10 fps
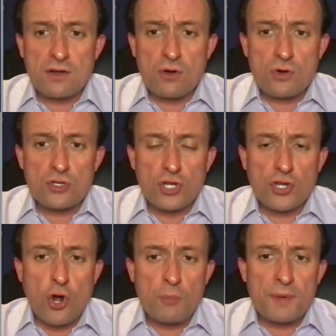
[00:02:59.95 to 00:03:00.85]
or not
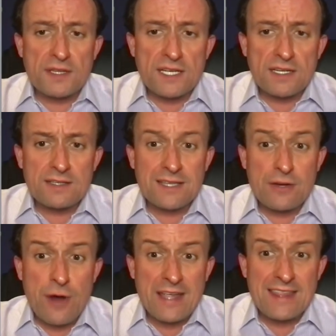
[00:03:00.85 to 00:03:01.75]
opening
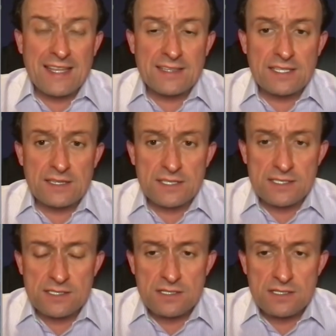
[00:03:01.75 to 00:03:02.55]
their identities.